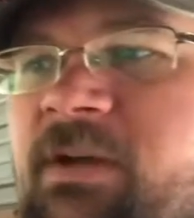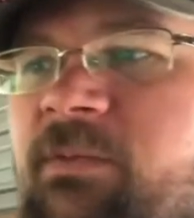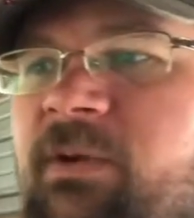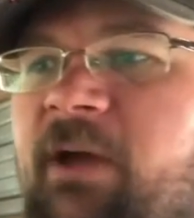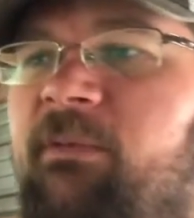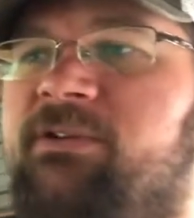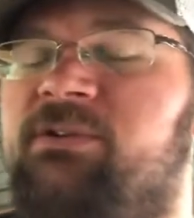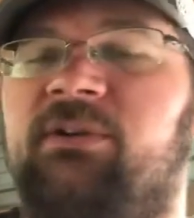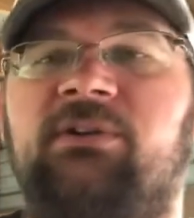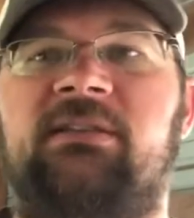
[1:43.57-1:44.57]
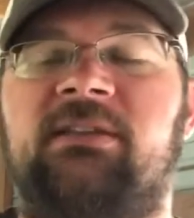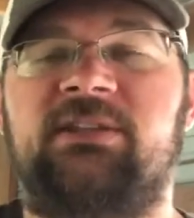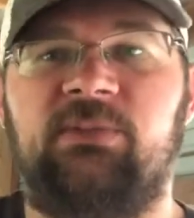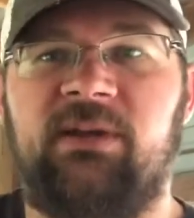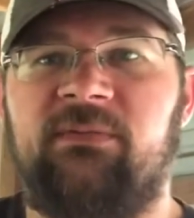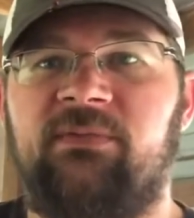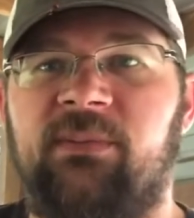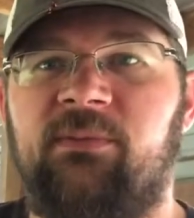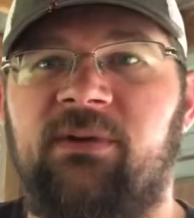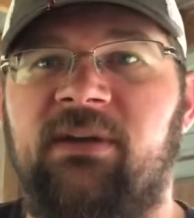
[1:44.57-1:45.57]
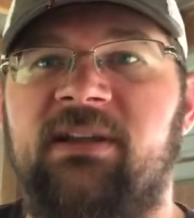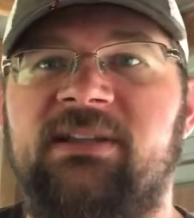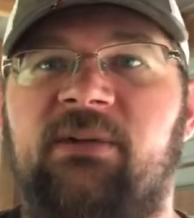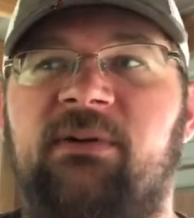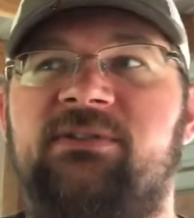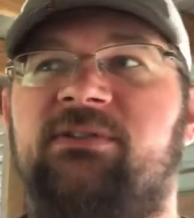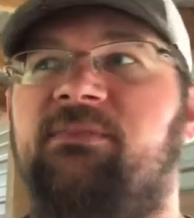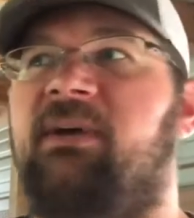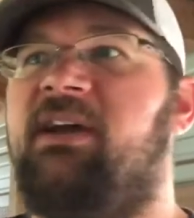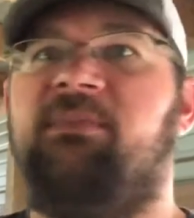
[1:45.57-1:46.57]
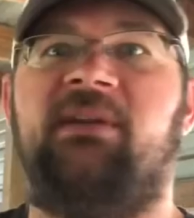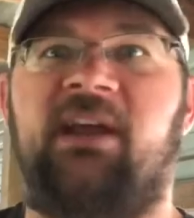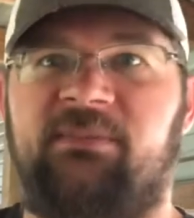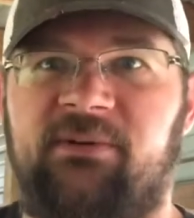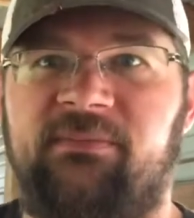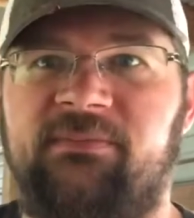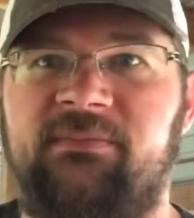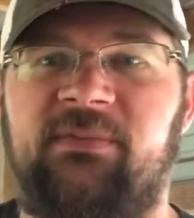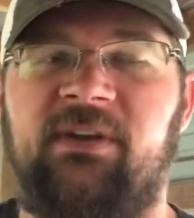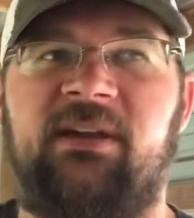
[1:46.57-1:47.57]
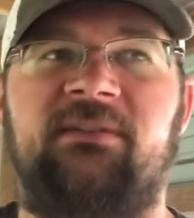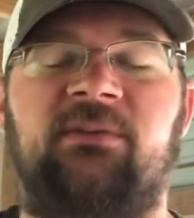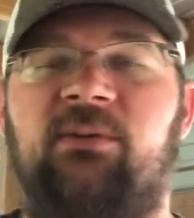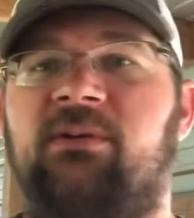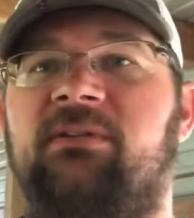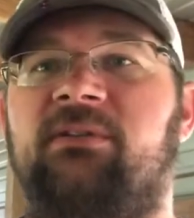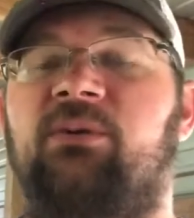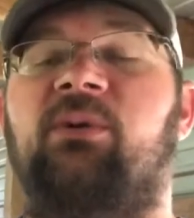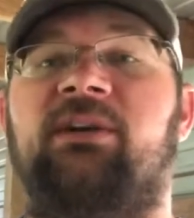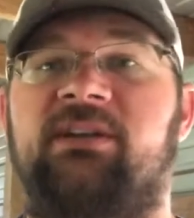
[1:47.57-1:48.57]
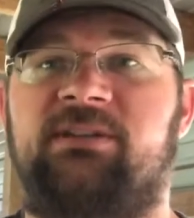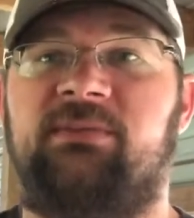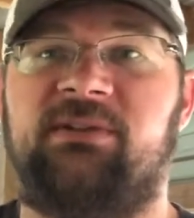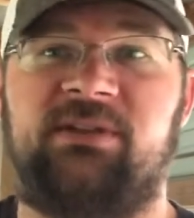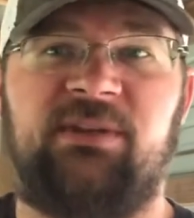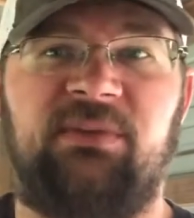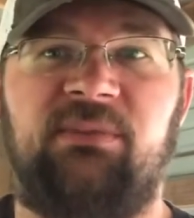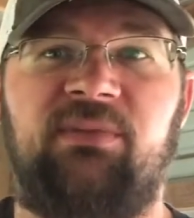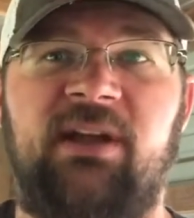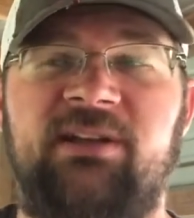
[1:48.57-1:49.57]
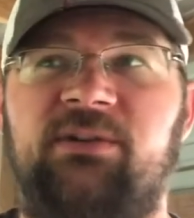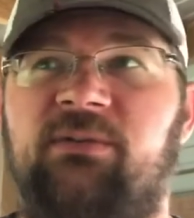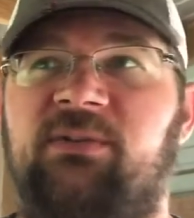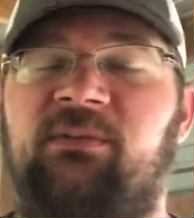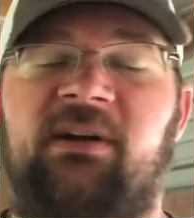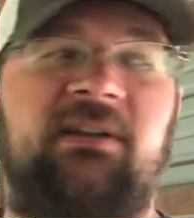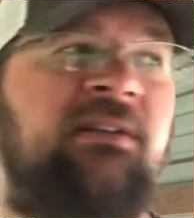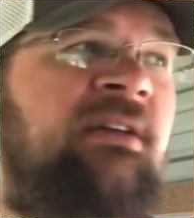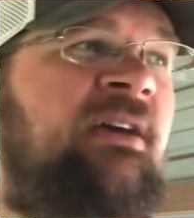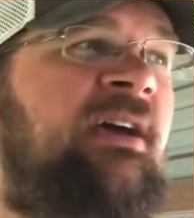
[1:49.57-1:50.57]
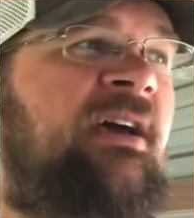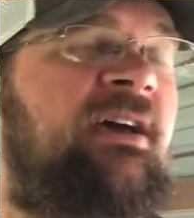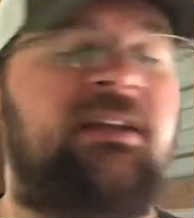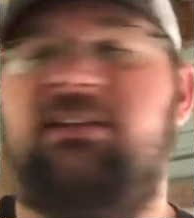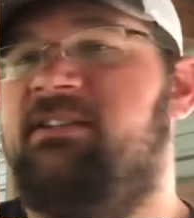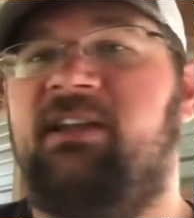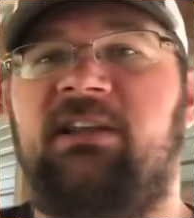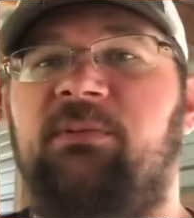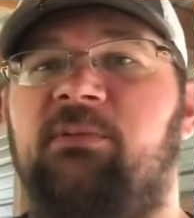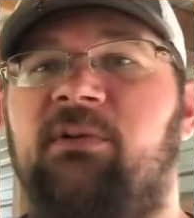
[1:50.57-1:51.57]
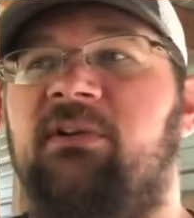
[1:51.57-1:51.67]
What I want you to do this week in FlipGrid is I want you to make up an animal, okay, or an organism, because it could be a plant too if you want it. It doesn't have to be real.